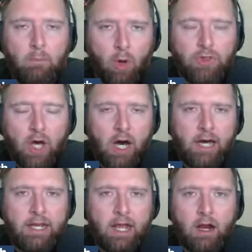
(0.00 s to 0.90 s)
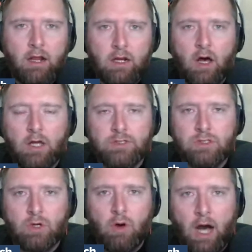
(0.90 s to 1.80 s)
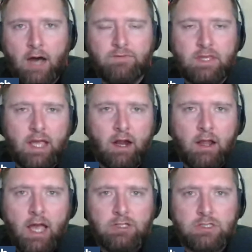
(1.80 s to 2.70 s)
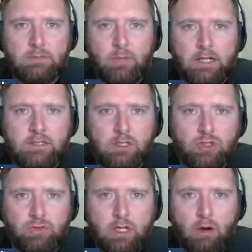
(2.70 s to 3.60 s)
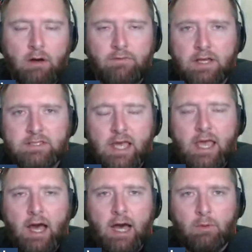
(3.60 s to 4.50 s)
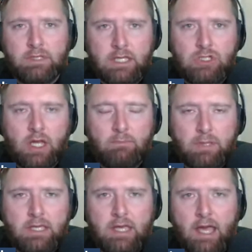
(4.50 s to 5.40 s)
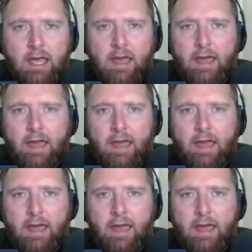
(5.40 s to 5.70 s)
both on air and also off the air, just amongst the trio of us with DJ and PK,